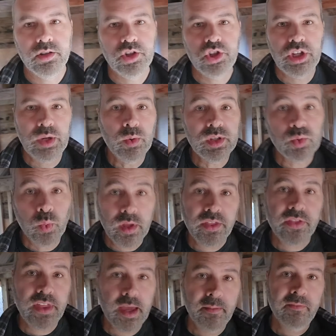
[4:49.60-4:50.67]
She was
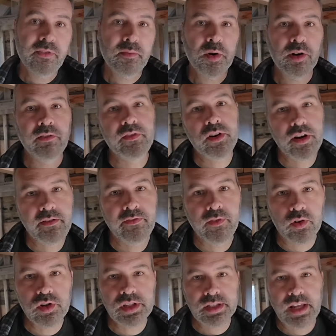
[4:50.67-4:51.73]
with them from her very
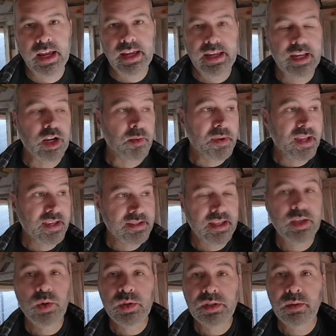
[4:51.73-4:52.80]
first night here because they
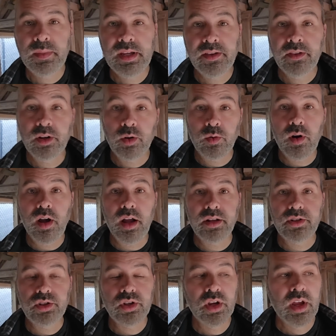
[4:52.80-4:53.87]
used to be in the
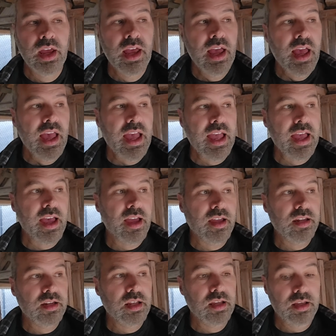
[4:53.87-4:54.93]
garage.
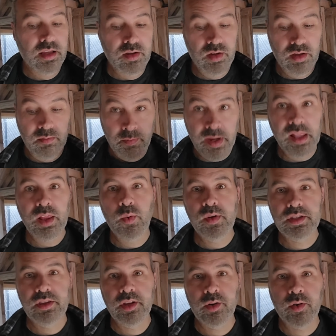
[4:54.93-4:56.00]
And Bella
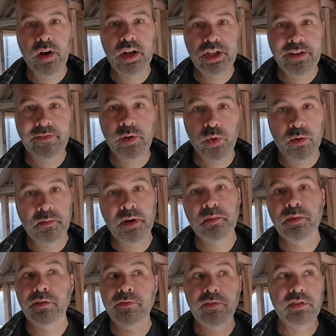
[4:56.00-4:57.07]
was in the garage, if you
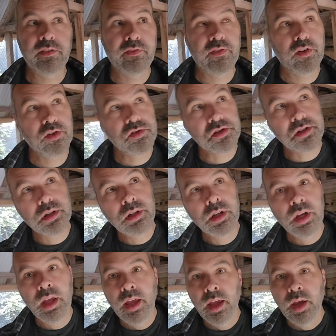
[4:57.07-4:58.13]
remember, for the first
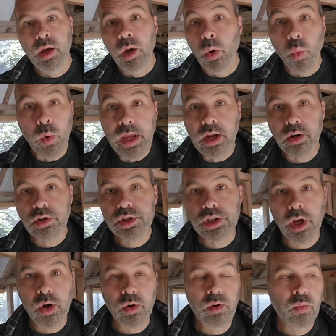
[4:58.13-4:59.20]
week or
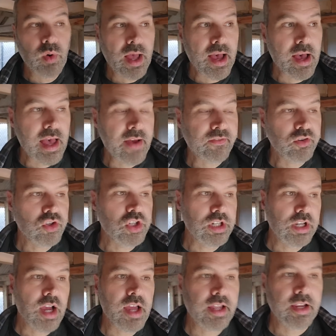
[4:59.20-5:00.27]
so after she
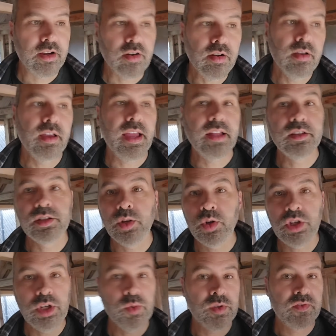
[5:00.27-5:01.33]
got here. And so
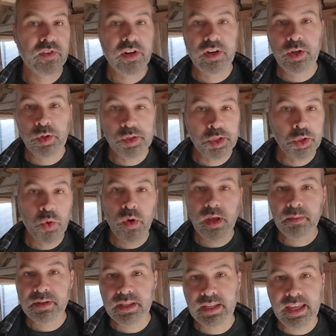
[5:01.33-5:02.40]
she was very used to going
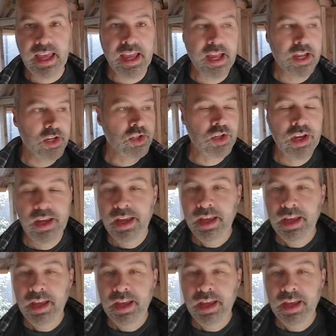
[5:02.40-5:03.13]
up to the cage,